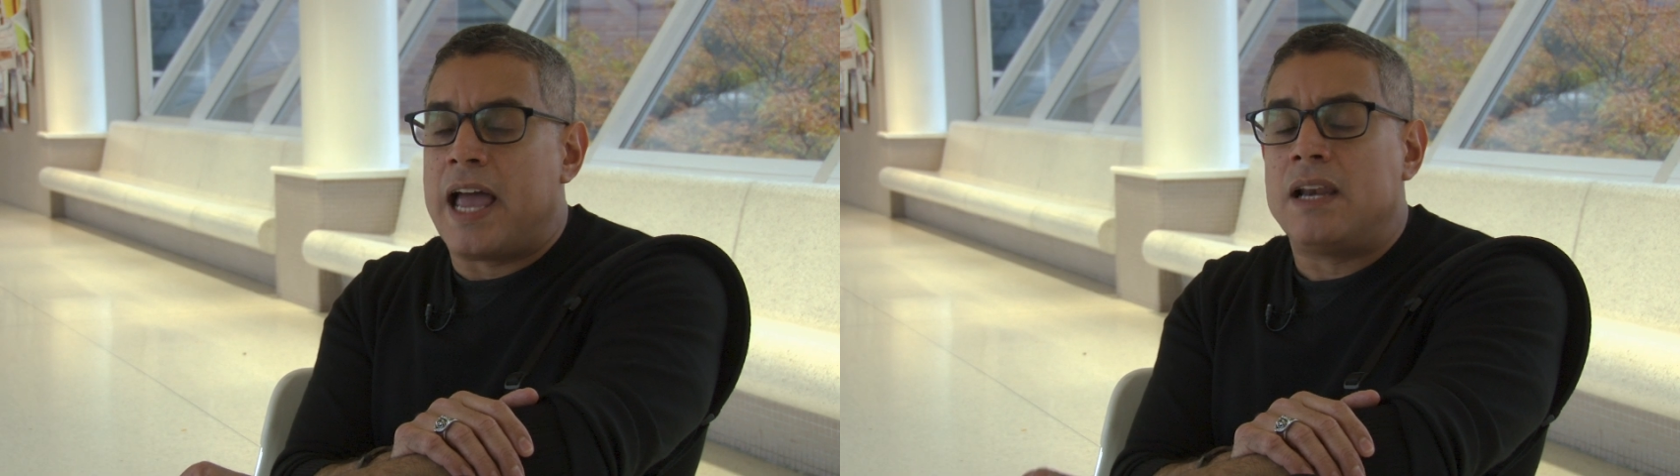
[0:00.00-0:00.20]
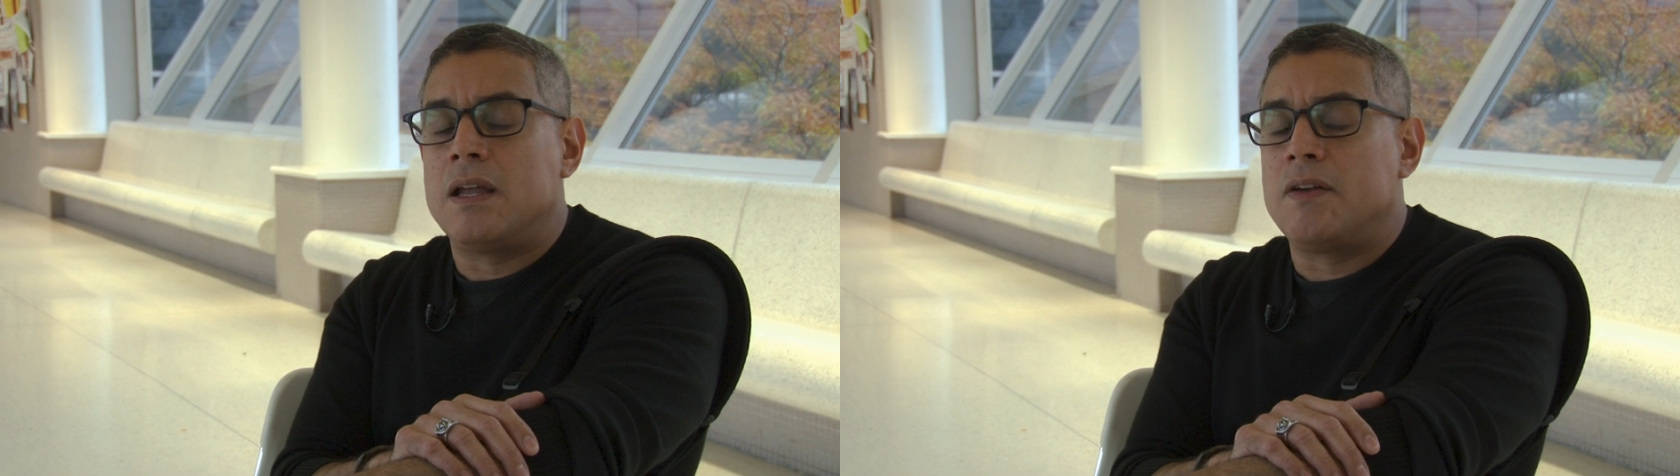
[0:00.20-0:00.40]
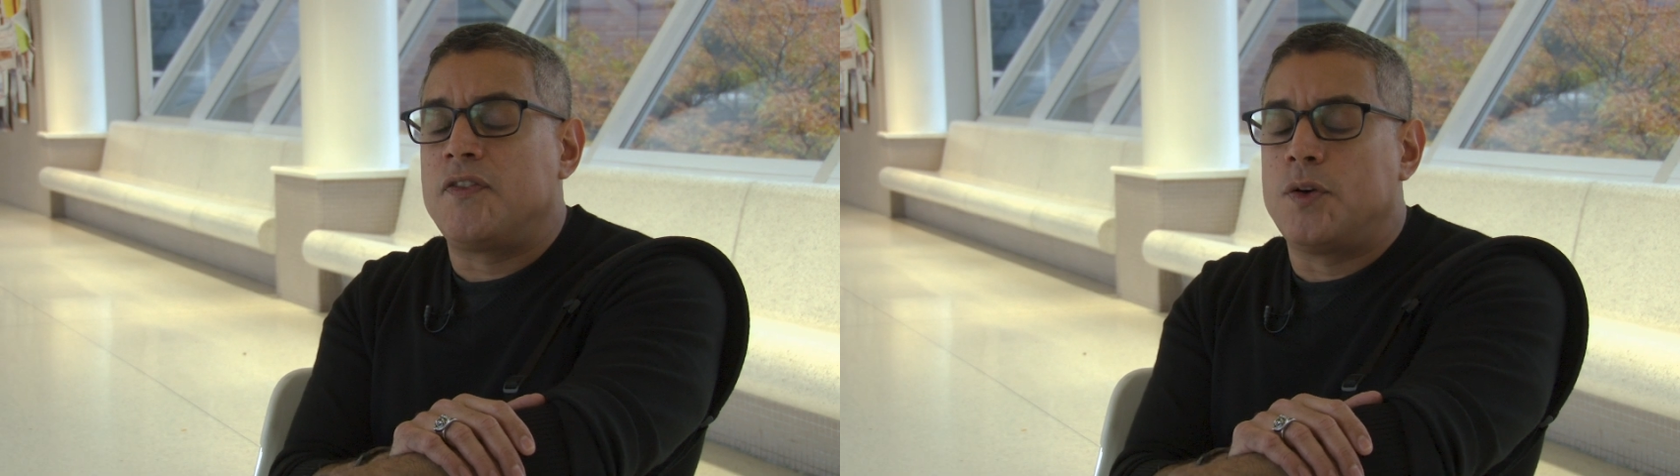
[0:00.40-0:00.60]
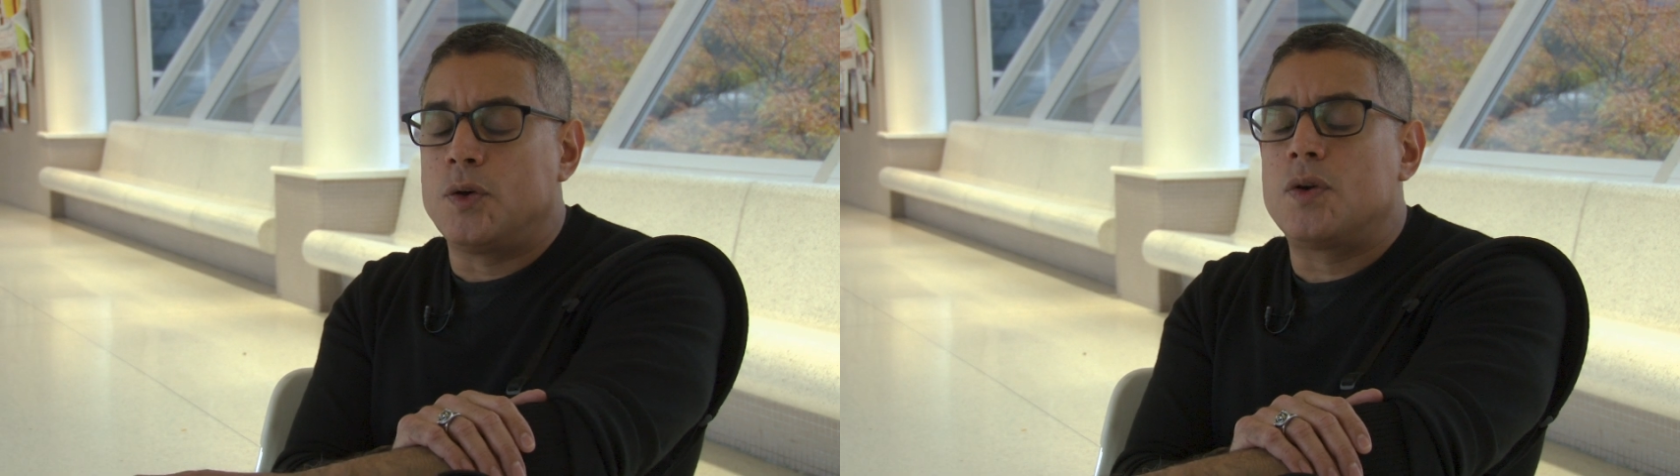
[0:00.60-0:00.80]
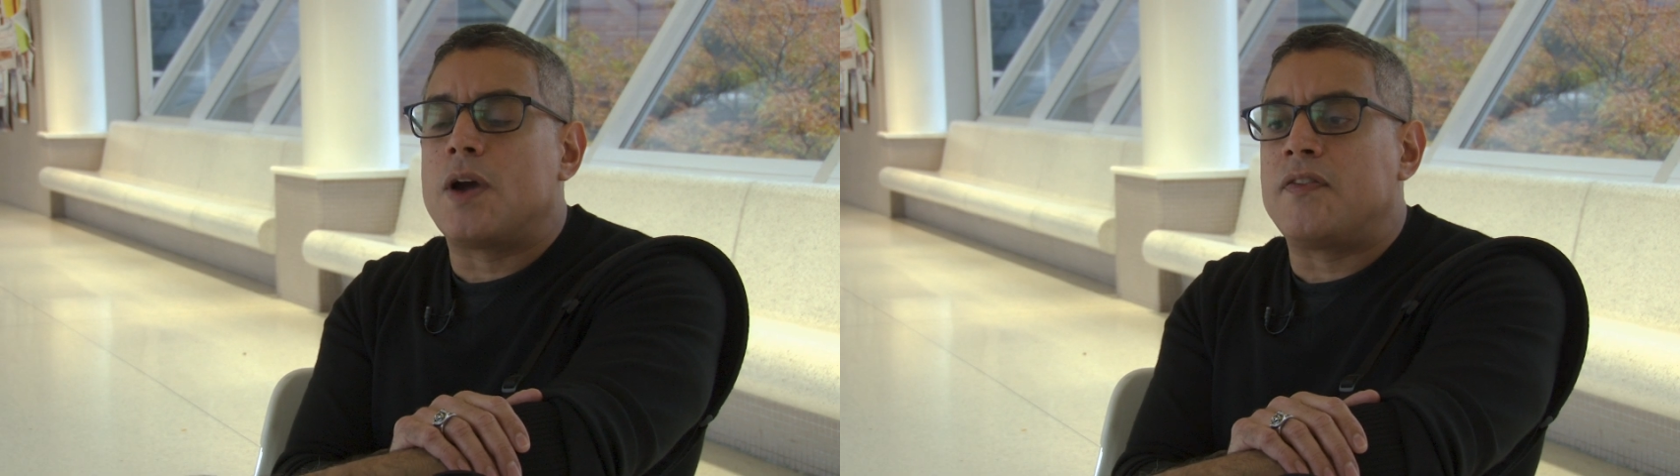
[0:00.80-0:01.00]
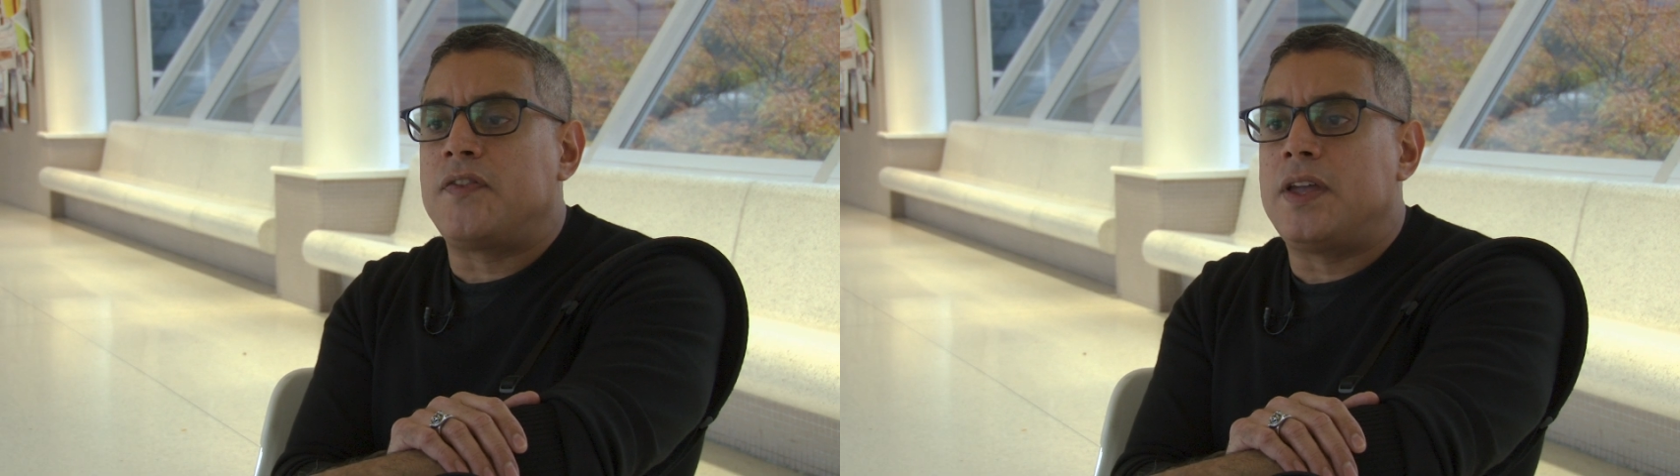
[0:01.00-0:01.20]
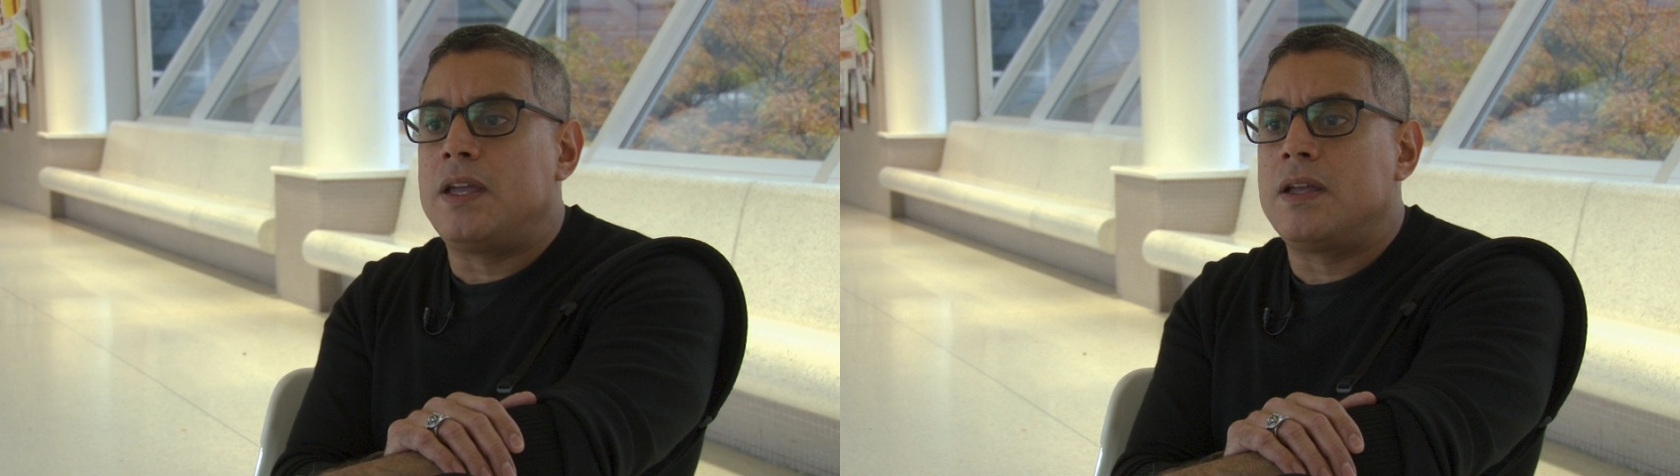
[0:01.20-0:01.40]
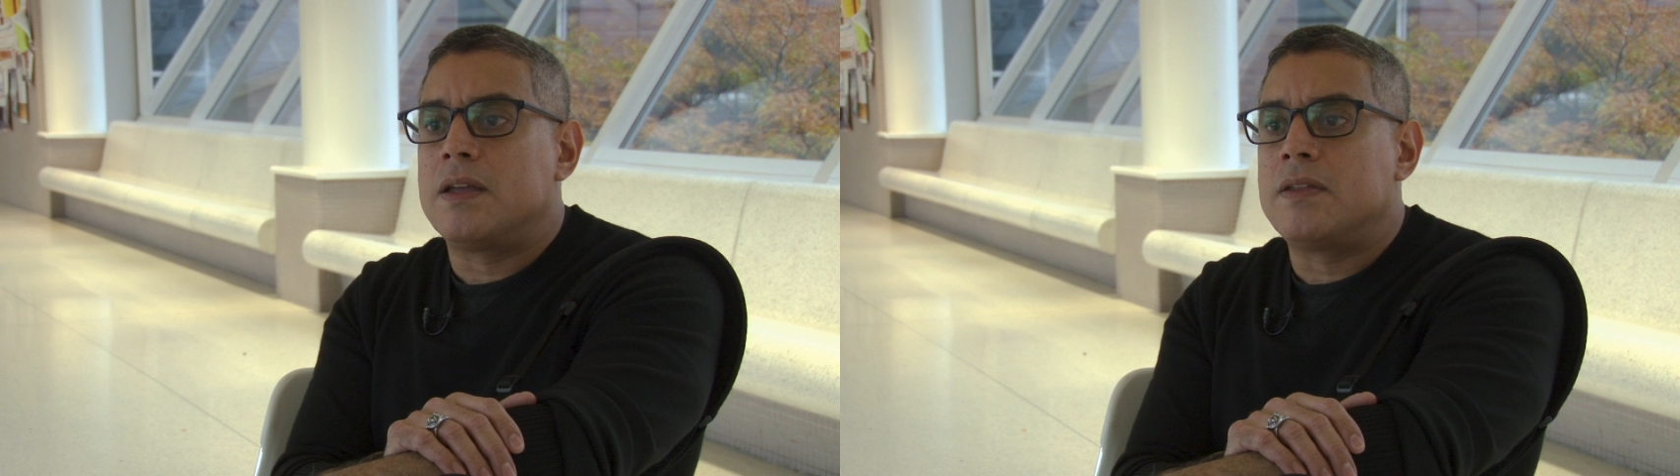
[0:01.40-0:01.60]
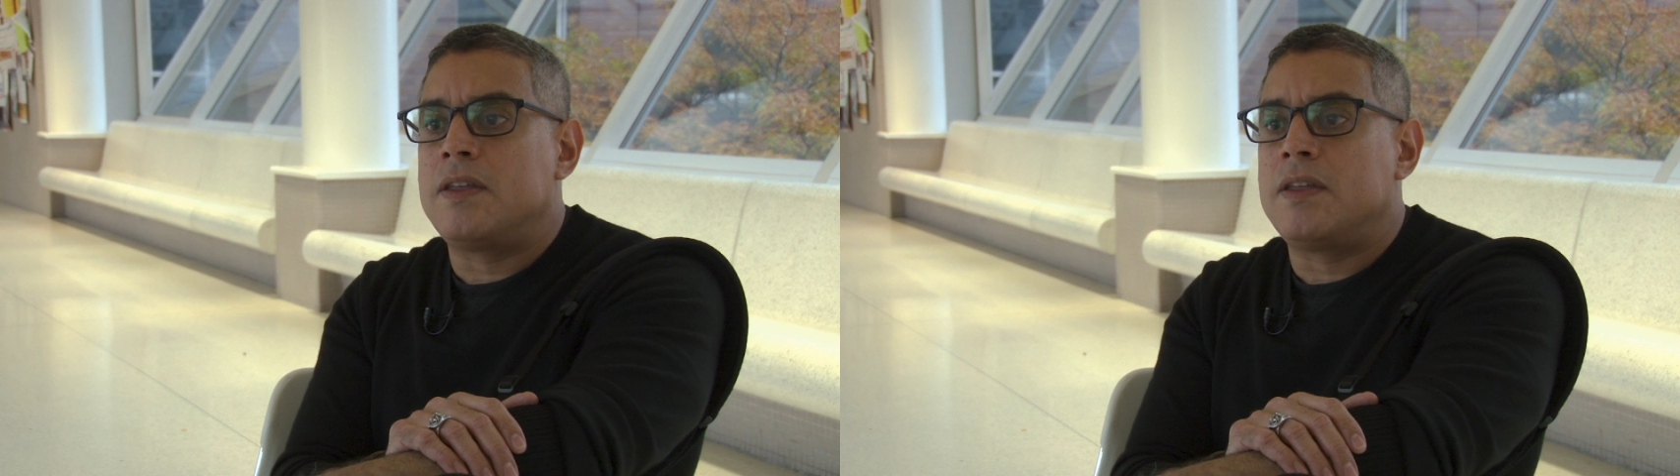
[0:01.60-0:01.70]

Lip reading: I love photographing